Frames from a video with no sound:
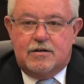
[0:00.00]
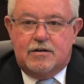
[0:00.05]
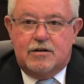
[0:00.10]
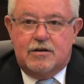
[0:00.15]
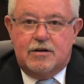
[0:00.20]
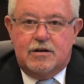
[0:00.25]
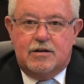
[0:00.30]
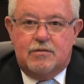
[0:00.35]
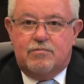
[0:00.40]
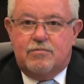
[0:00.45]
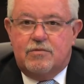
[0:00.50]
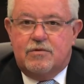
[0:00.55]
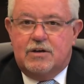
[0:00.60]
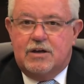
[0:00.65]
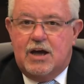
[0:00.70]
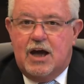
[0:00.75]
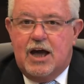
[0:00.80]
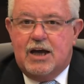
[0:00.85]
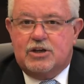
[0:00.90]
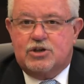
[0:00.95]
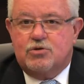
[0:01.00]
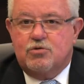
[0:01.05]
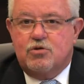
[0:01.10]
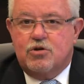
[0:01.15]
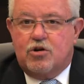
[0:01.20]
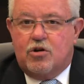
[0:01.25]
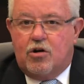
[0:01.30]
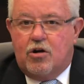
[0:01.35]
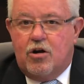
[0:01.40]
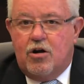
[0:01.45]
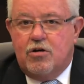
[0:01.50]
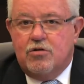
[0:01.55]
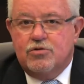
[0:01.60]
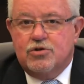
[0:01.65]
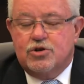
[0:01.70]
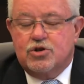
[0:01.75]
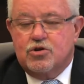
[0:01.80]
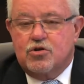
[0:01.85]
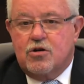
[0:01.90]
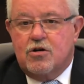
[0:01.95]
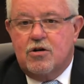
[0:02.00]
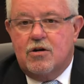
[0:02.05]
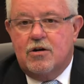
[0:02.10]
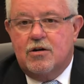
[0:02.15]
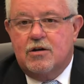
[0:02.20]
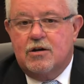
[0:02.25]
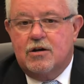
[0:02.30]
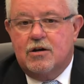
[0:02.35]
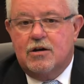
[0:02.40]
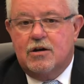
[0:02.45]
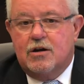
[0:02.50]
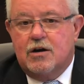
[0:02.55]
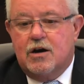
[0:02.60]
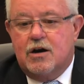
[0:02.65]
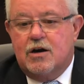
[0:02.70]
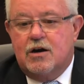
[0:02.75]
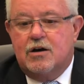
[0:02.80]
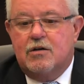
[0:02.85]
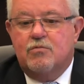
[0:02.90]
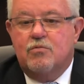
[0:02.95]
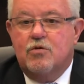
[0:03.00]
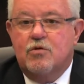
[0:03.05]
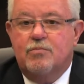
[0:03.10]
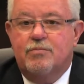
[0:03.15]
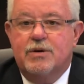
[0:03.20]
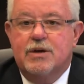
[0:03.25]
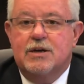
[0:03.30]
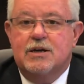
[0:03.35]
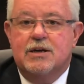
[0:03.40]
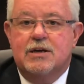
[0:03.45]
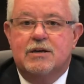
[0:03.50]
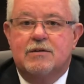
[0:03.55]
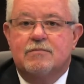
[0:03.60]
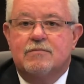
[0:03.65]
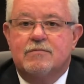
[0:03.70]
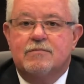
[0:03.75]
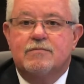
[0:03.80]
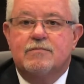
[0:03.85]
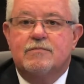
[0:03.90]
it. The actual closure will be